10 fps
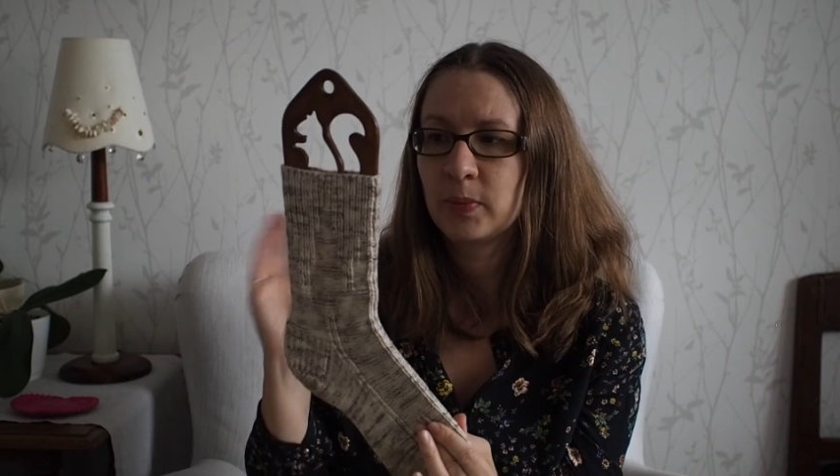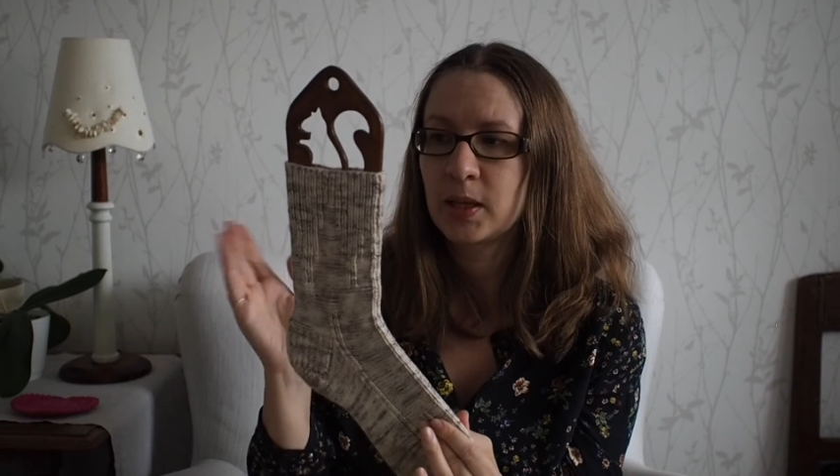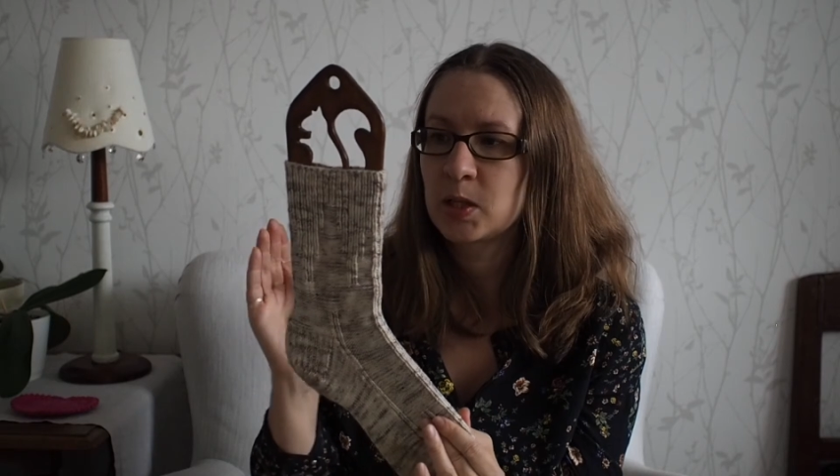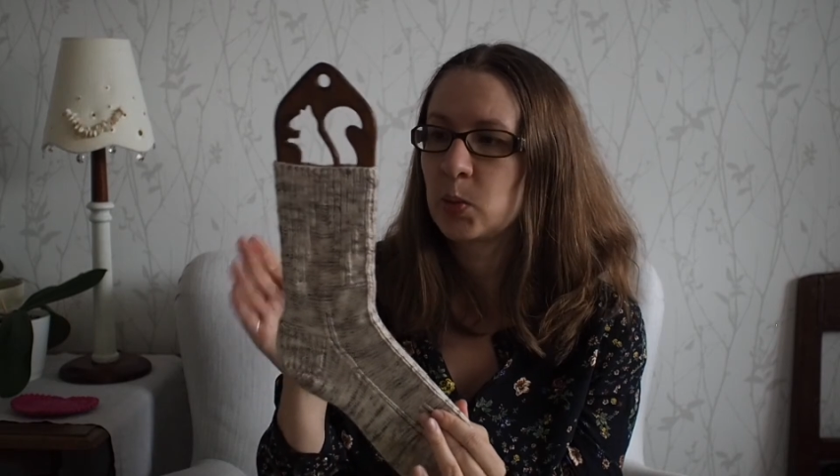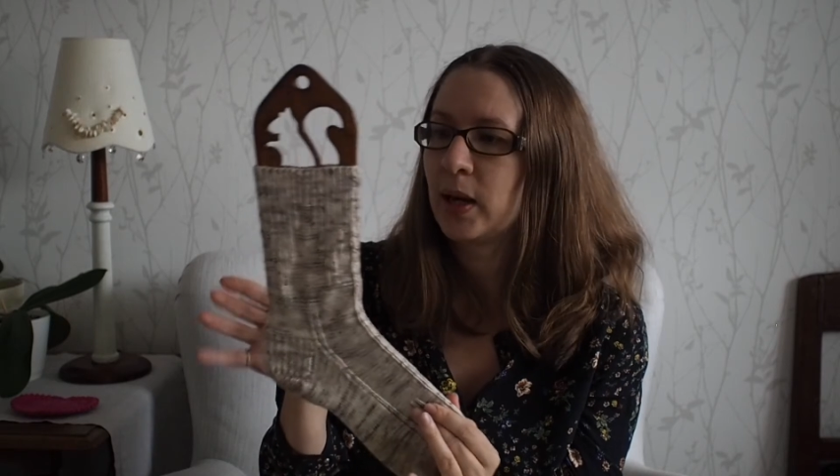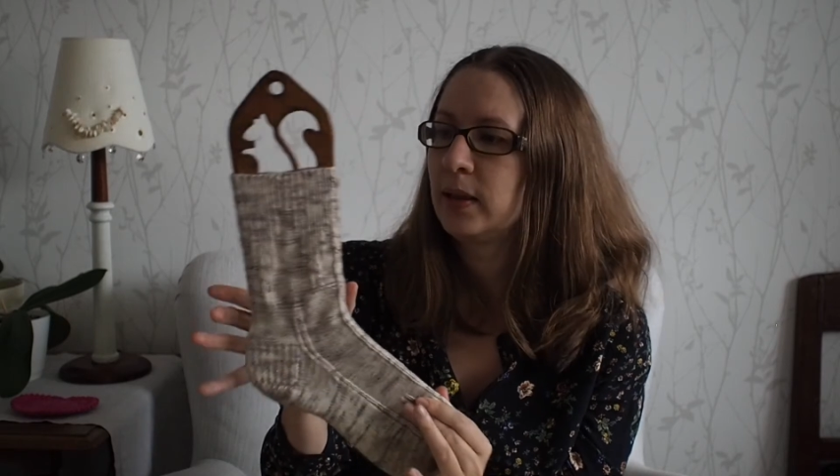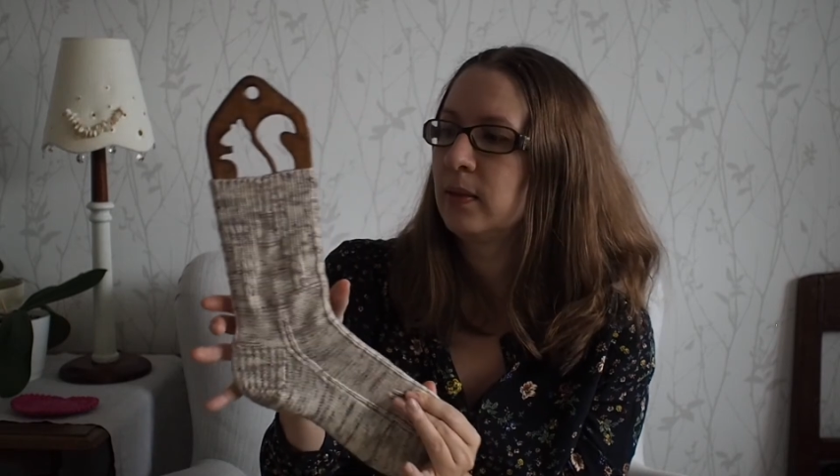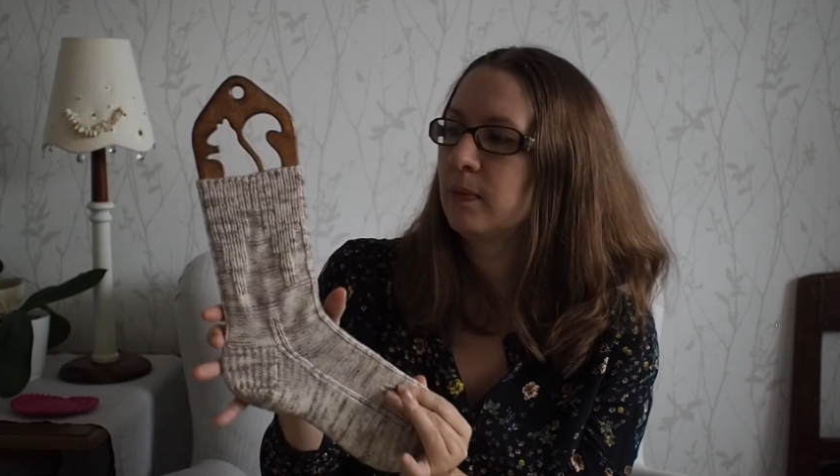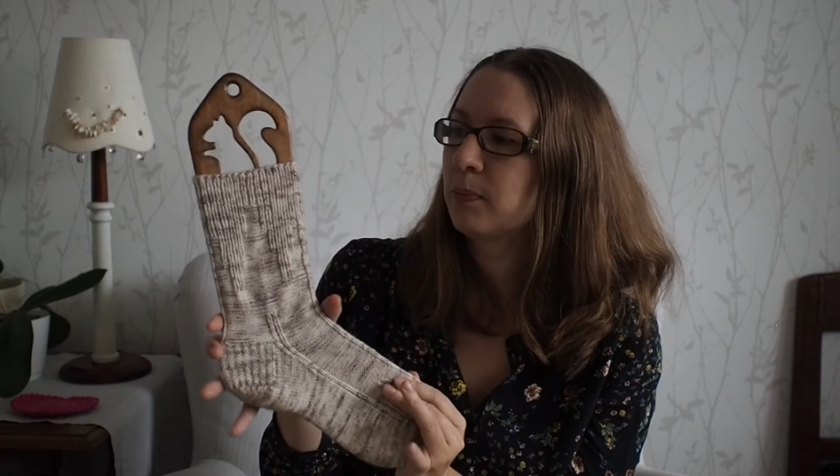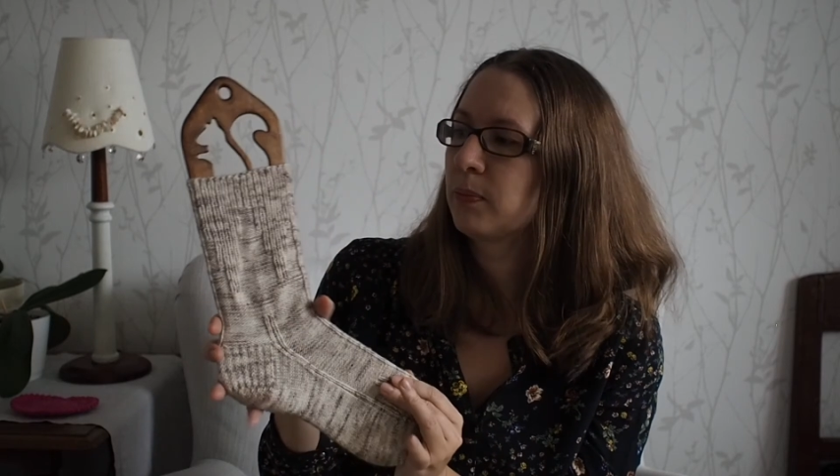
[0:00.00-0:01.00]
That's why
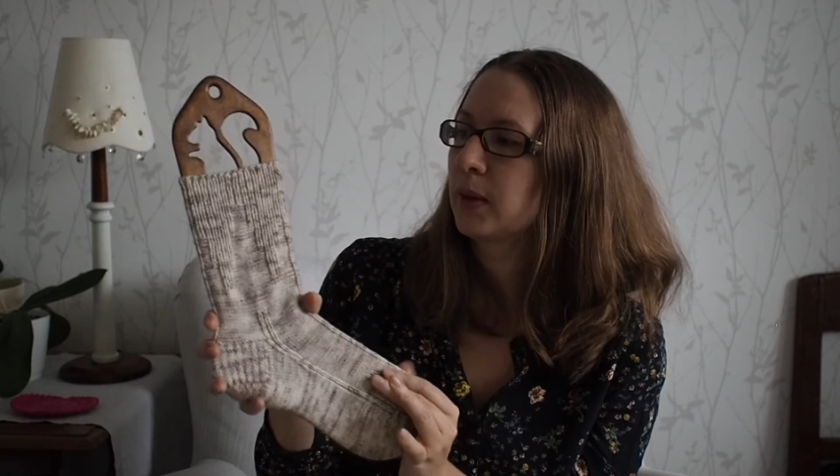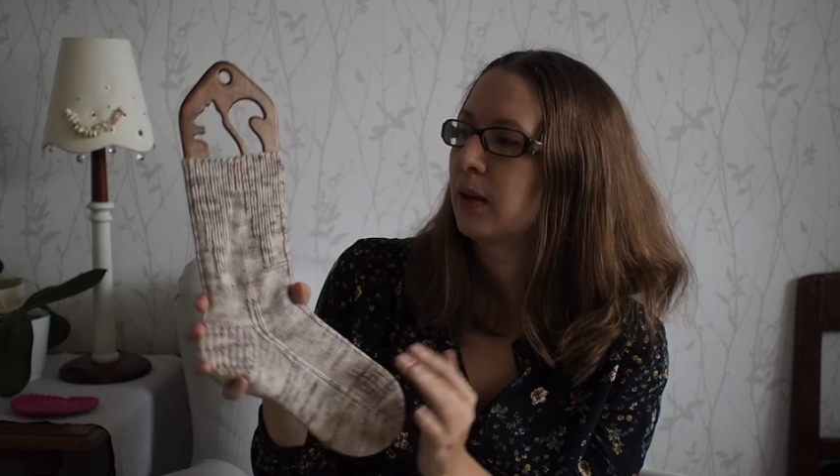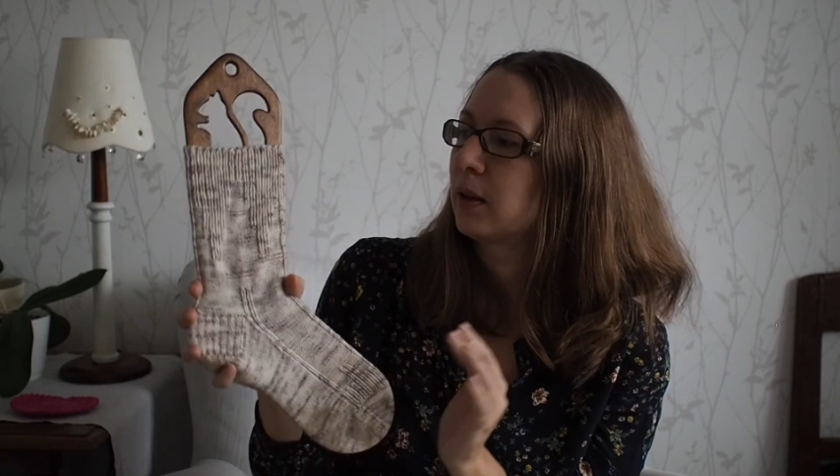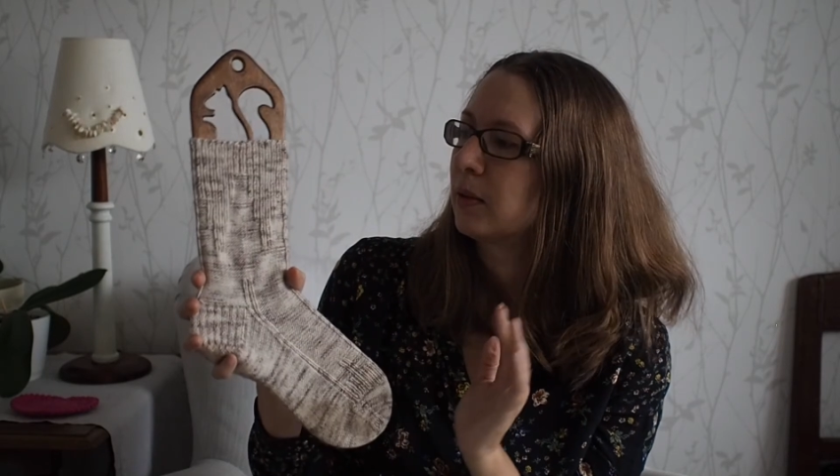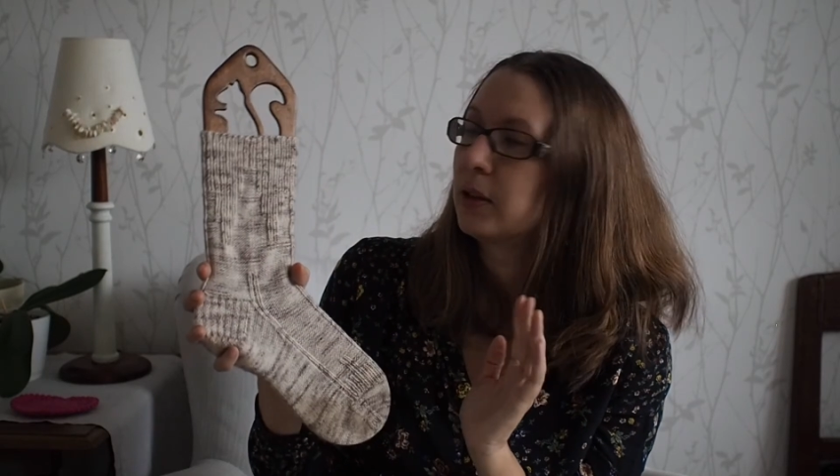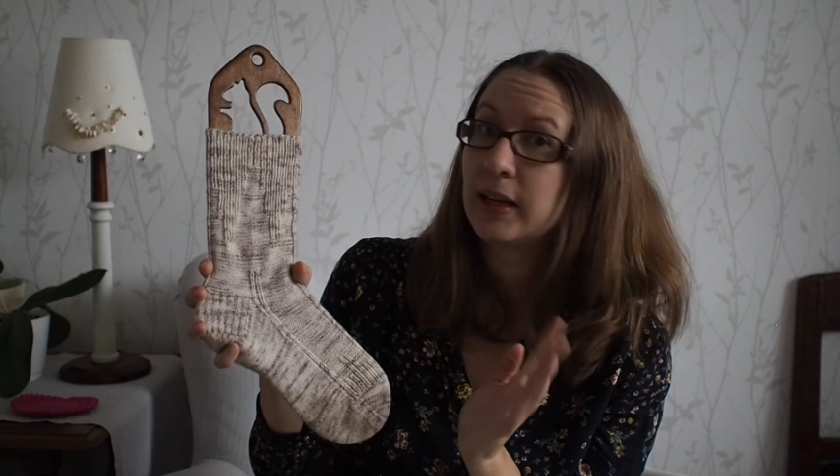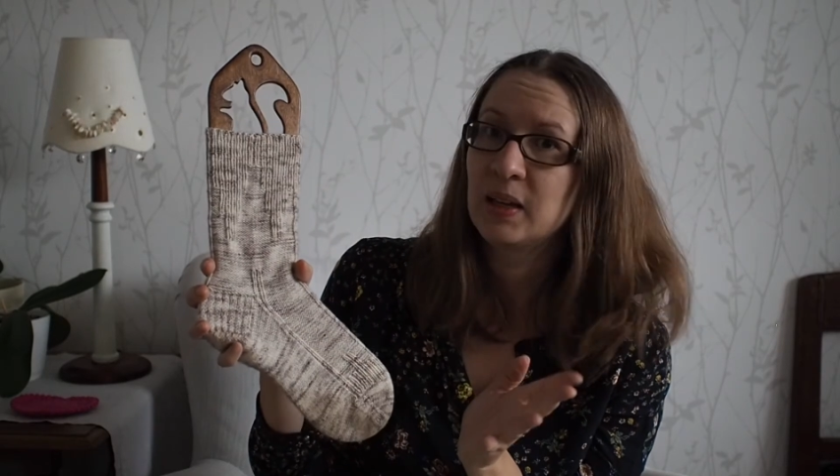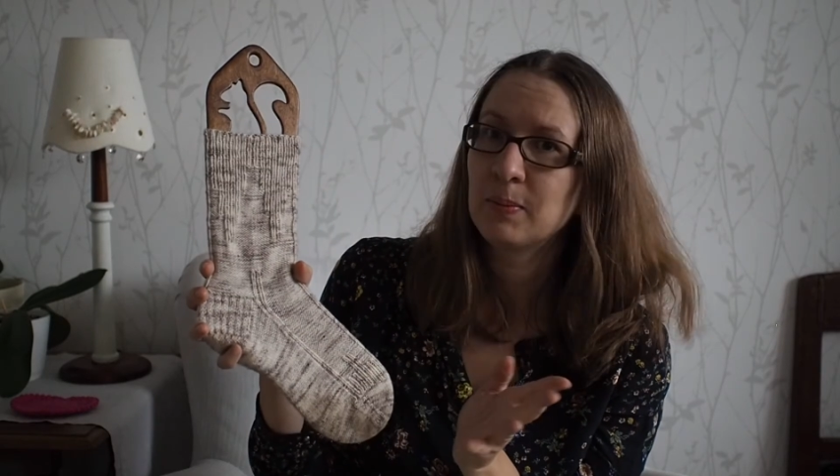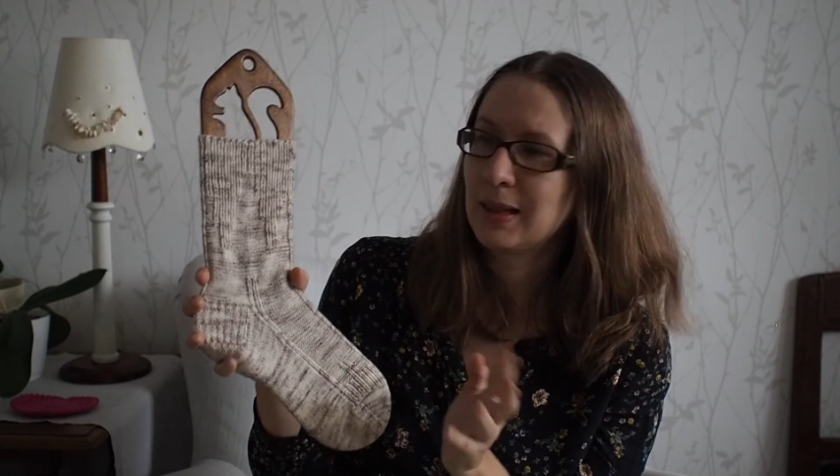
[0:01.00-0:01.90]
the name